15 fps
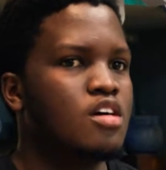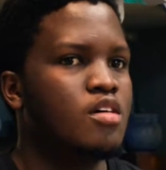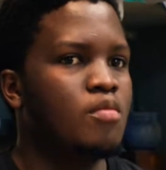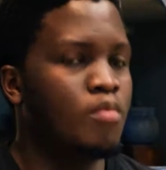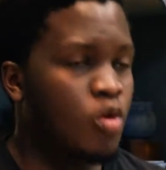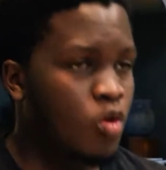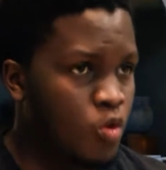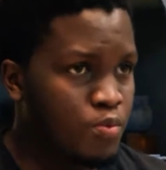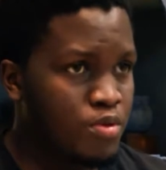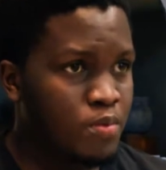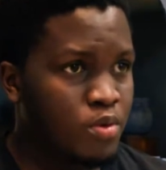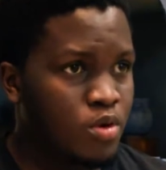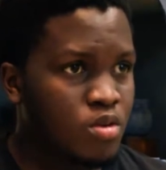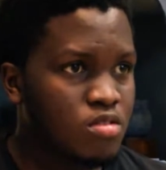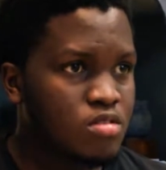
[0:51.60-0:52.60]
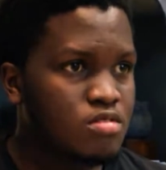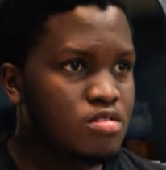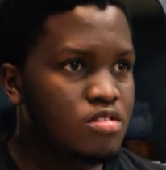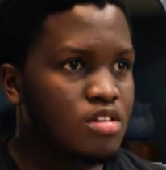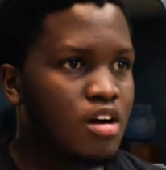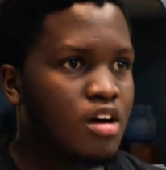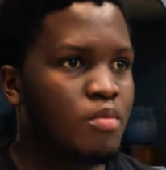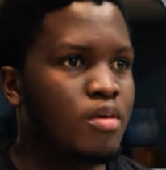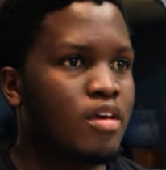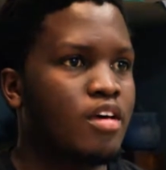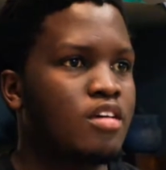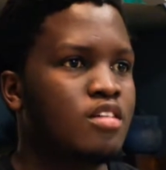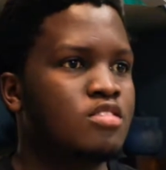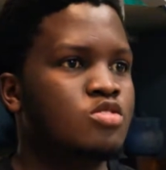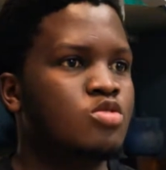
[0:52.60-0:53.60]
more people coming
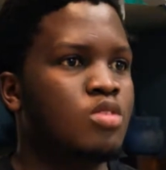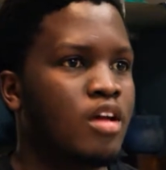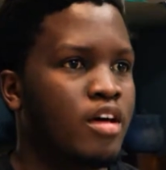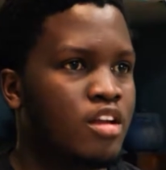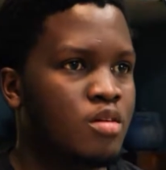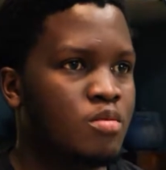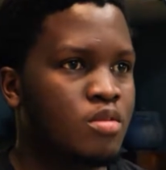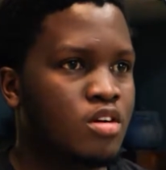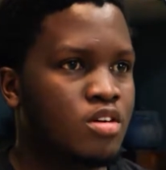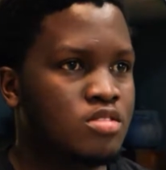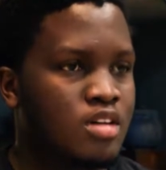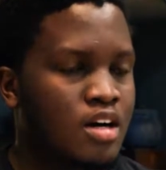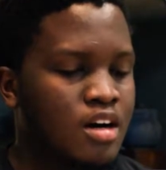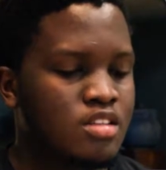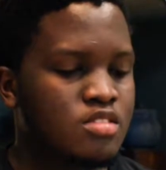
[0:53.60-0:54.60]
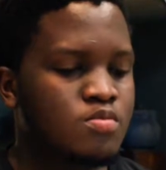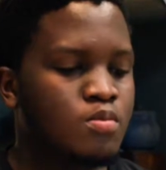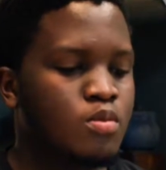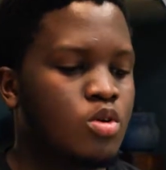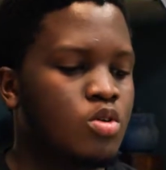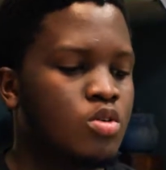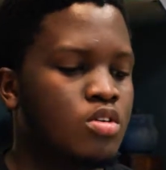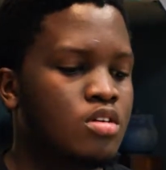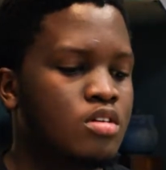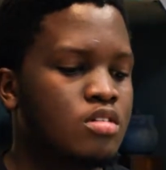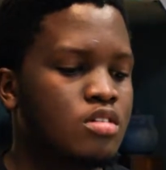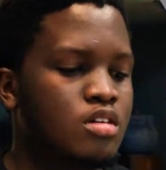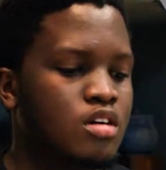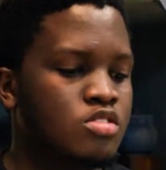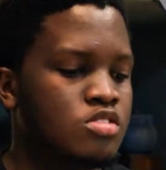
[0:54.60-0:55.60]
in to learn about art more
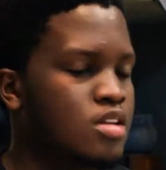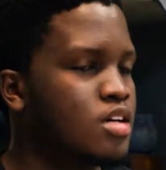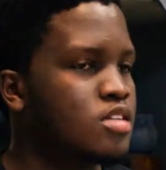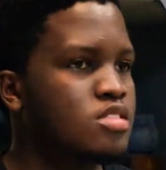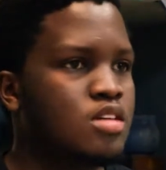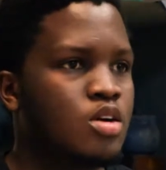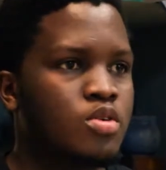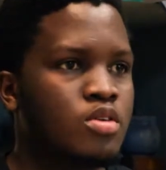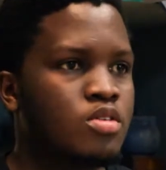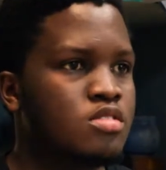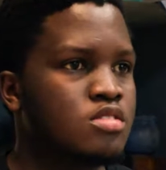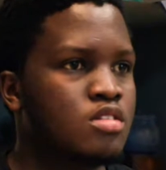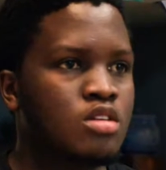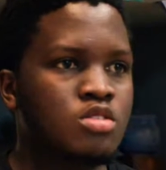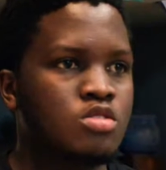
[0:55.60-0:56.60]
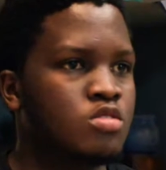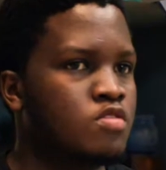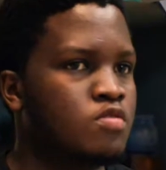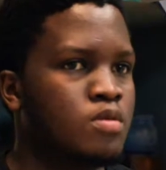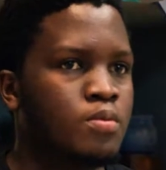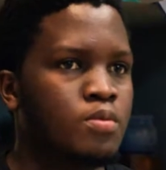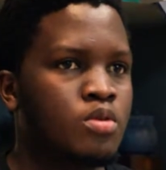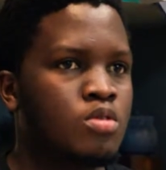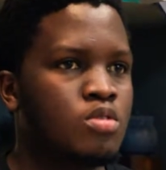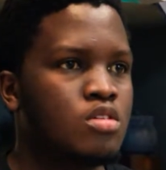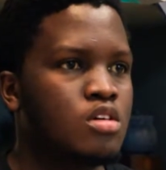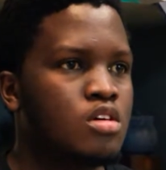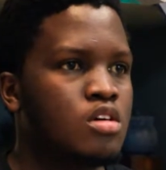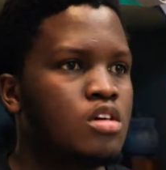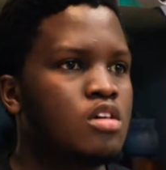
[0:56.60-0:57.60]
because last year we got a lot of people
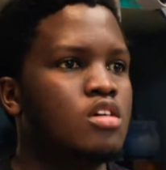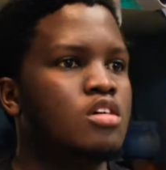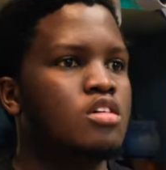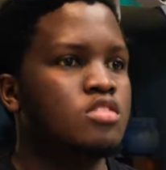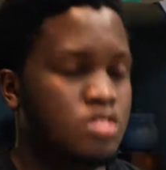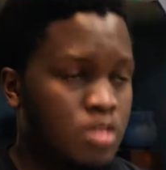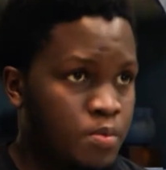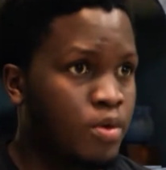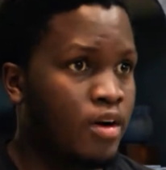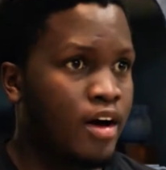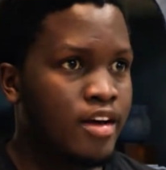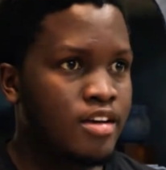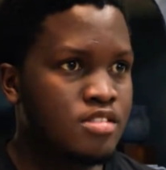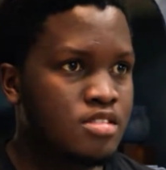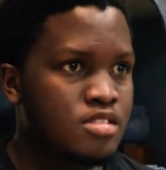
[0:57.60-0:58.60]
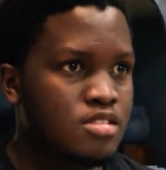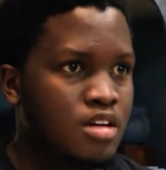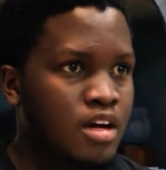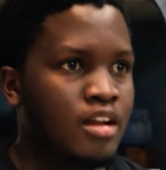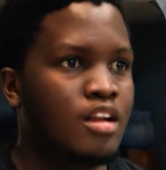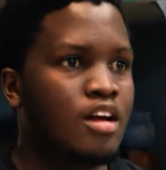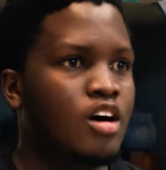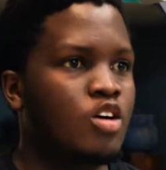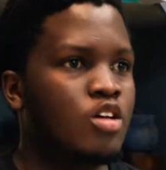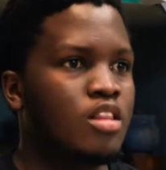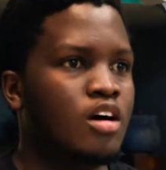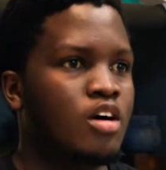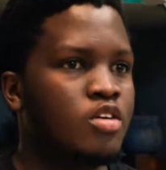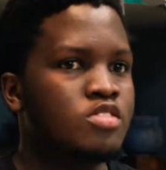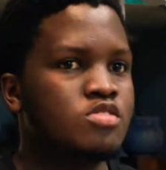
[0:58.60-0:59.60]
surprised and now
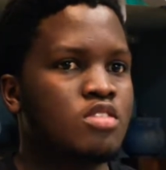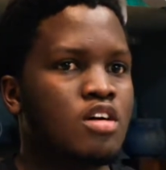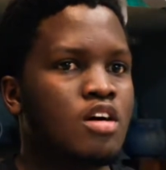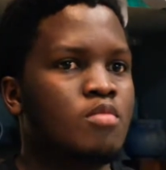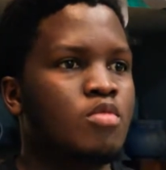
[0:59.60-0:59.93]
they're going to come